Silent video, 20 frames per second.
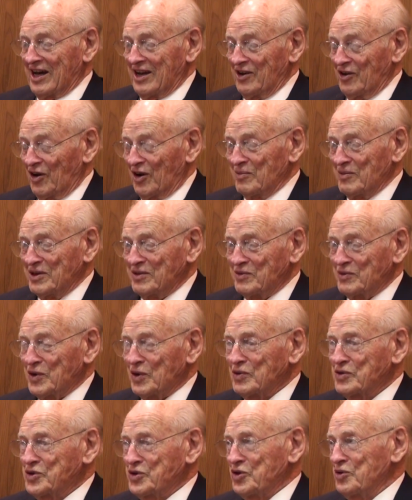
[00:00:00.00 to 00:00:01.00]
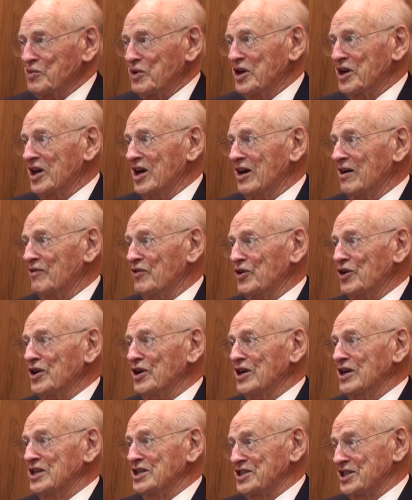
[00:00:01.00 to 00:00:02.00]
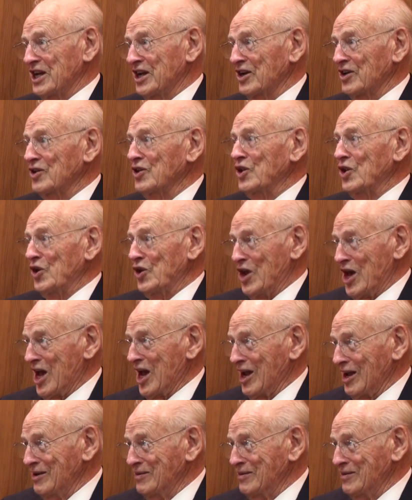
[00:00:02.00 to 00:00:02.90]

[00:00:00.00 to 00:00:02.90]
Norma wrote to me every single day.